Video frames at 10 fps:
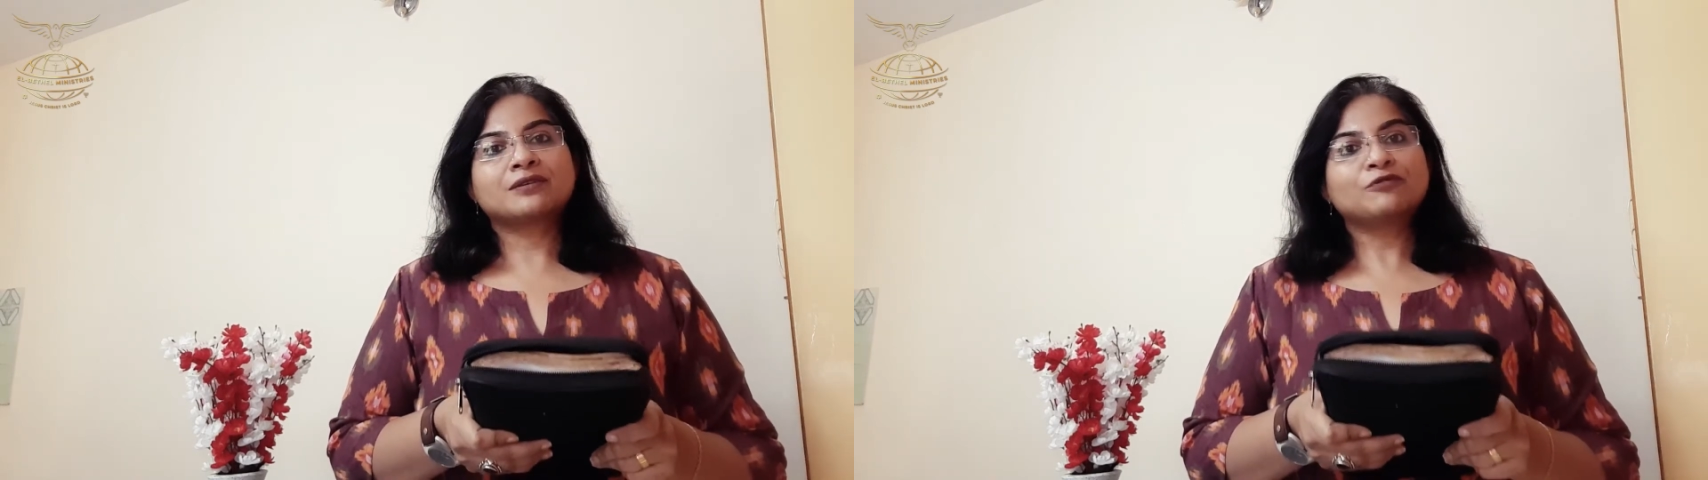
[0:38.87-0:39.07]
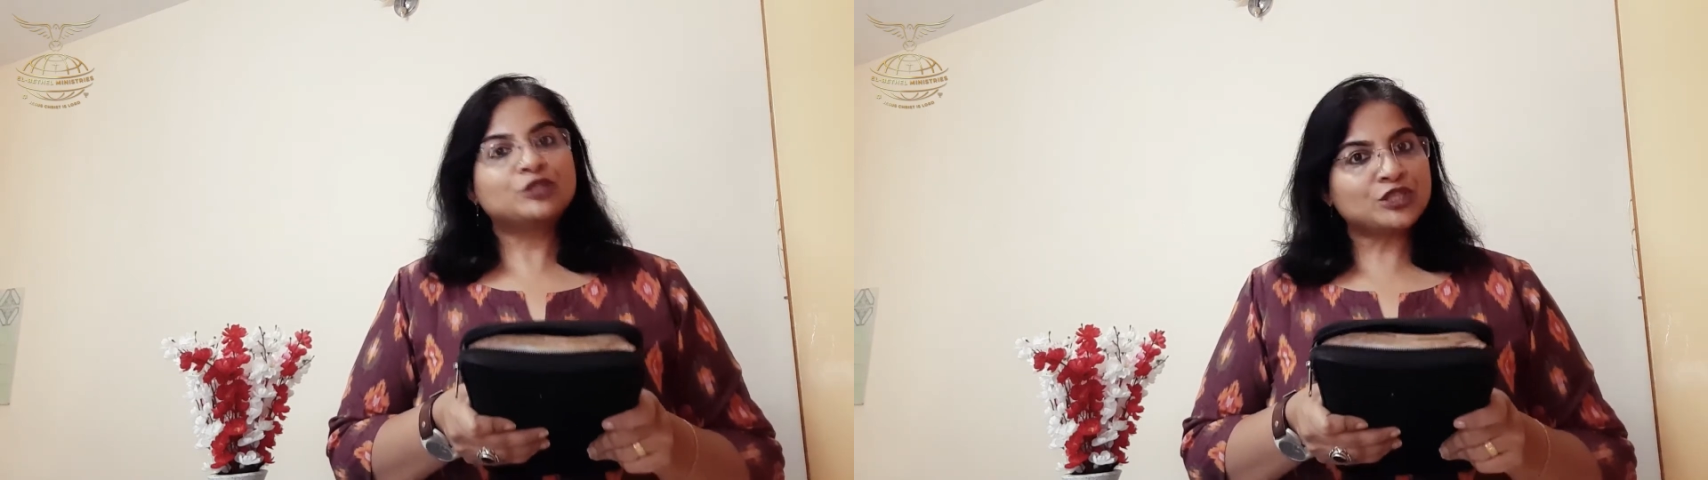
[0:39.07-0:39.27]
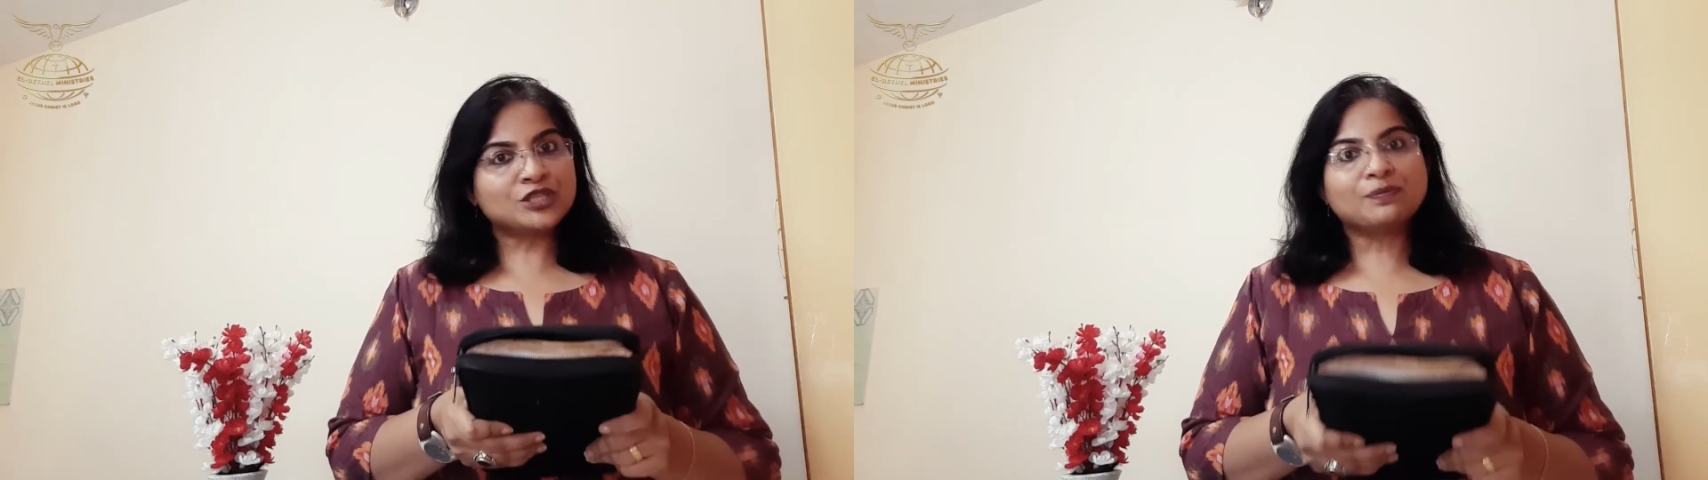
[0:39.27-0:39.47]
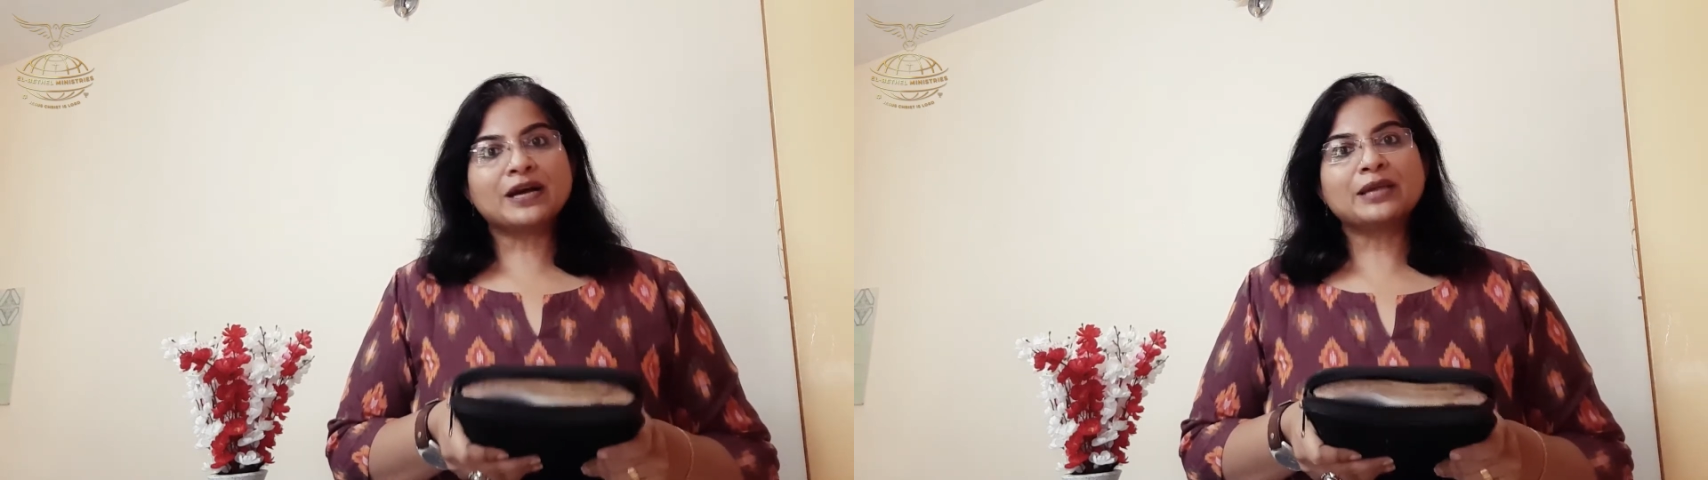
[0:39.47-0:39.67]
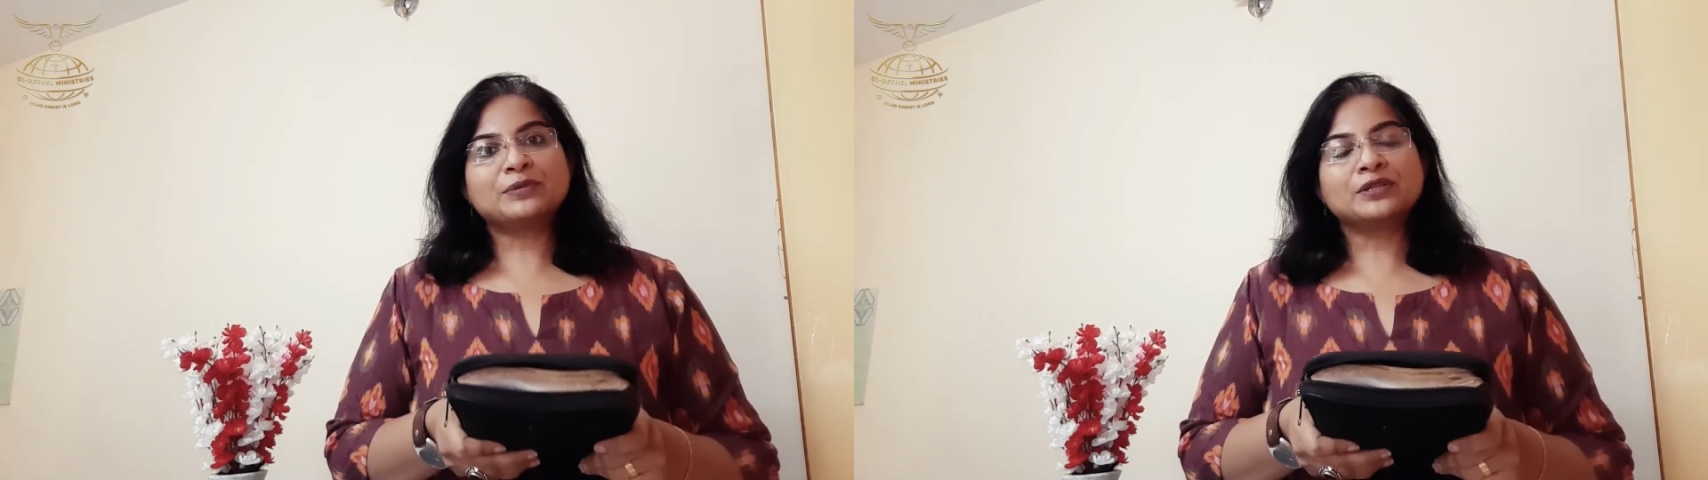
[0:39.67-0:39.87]
which is the
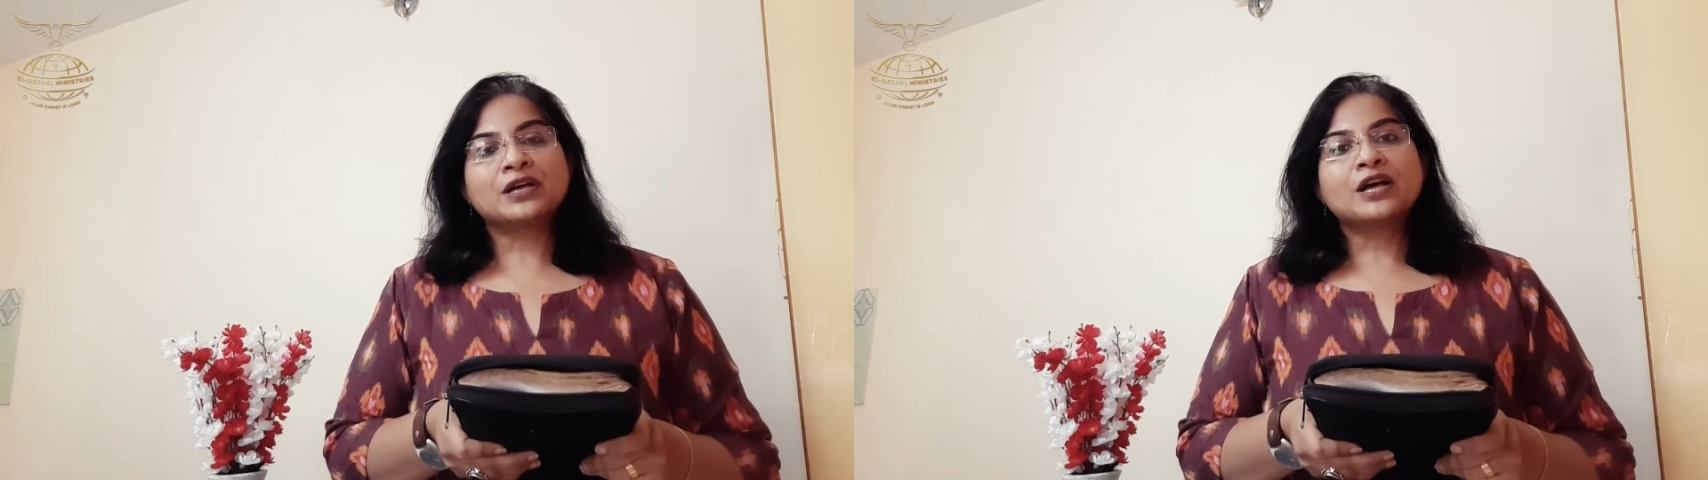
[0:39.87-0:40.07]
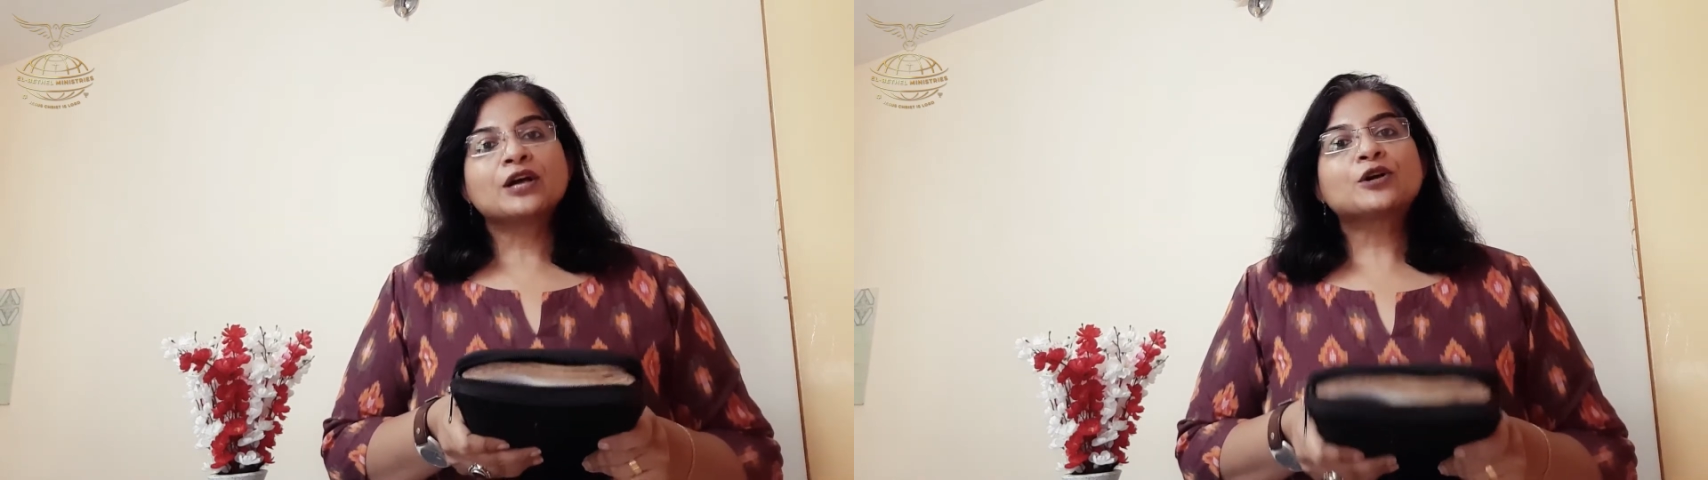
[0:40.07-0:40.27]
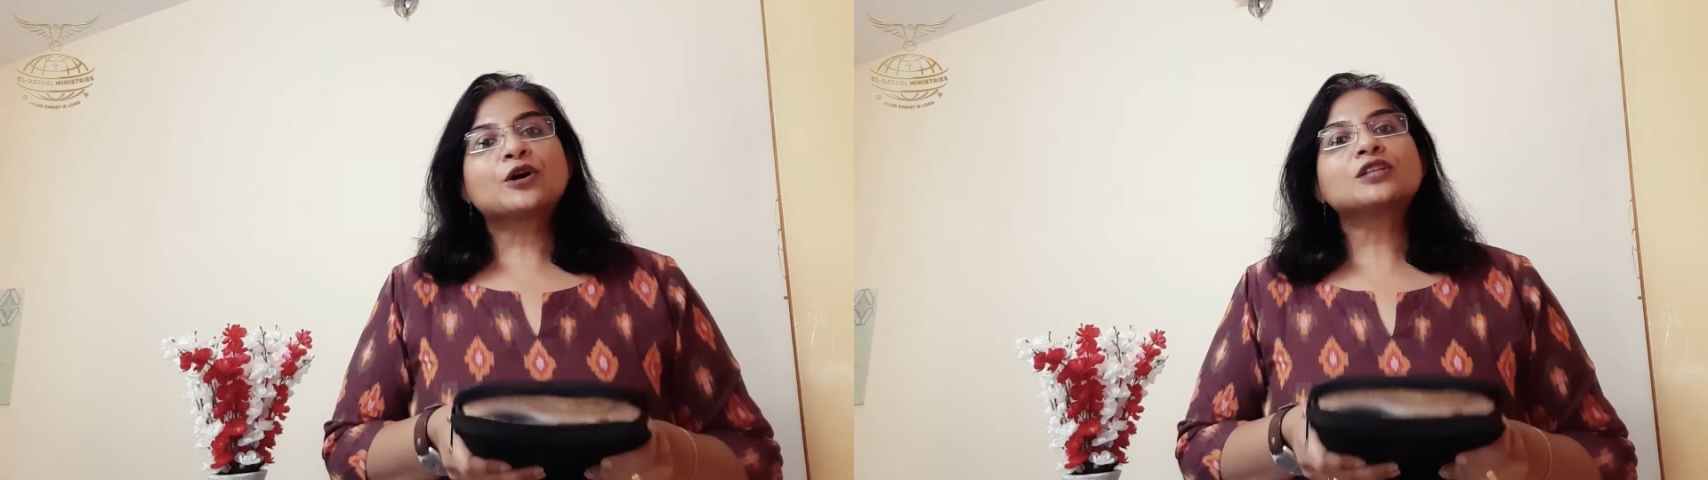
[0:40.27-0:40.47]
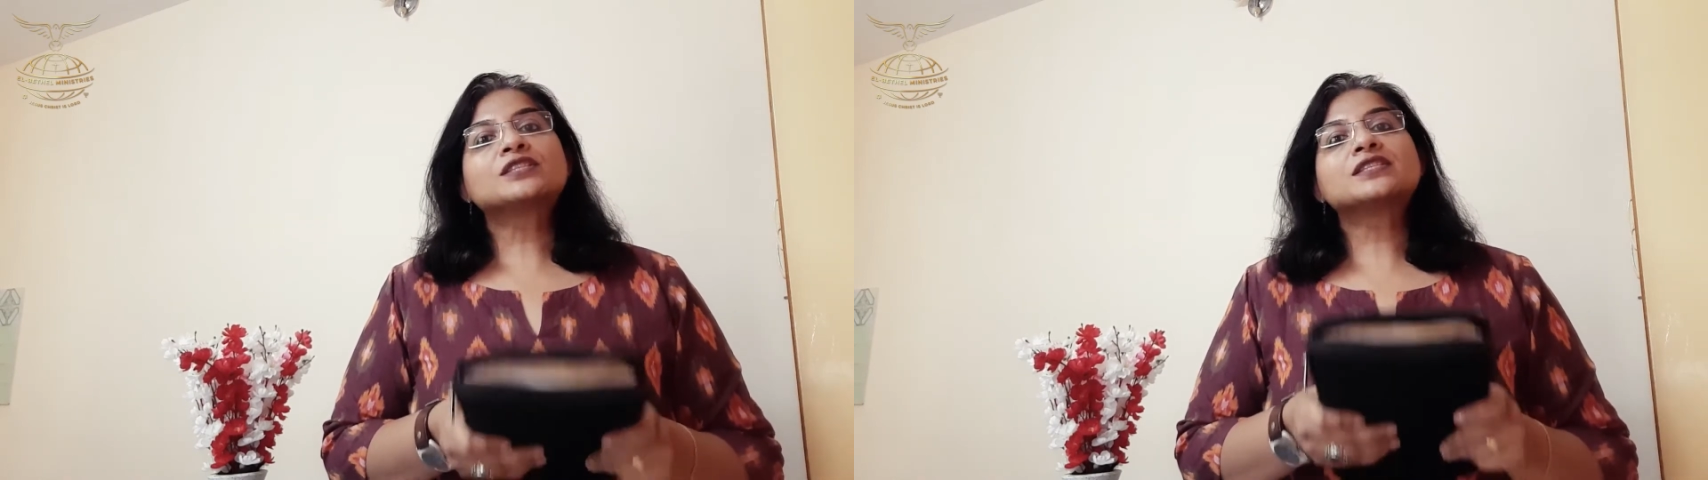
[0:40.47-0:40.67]
Bible, God